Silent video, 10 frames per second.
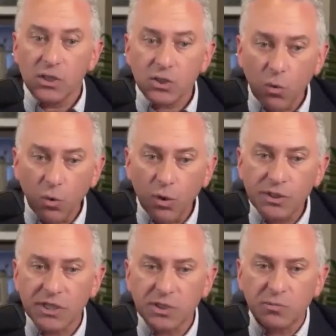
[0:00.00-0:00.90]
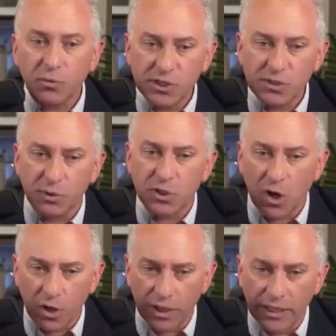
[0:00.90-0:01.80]
towards its principal
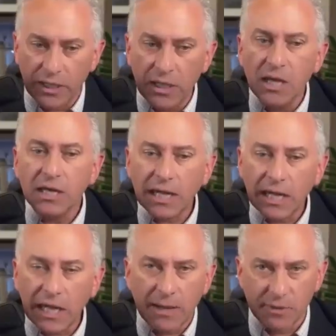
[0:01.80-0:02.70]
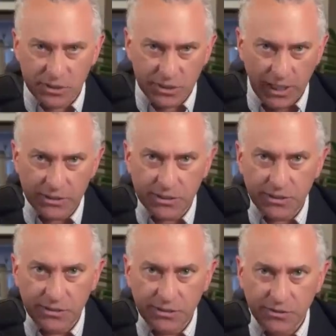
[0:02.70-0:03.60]
target, climate change.